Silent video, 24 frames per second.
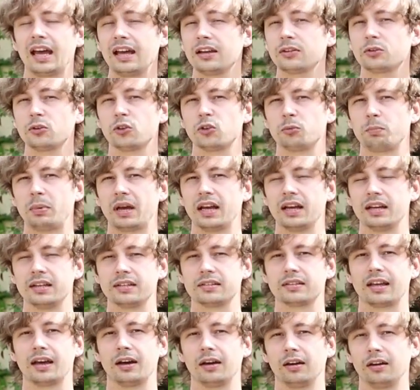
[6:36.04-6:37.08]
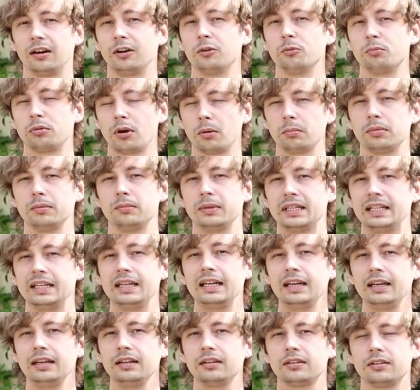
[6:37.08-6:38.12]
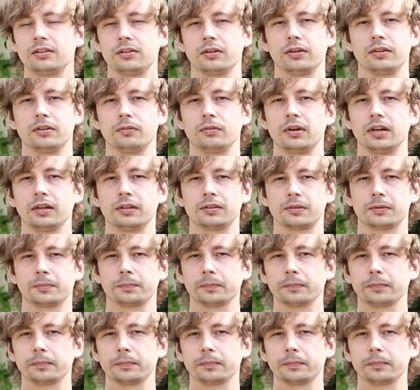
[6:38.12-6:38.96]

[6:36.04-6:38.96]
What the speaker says: extra spares that I'll probably need during the race.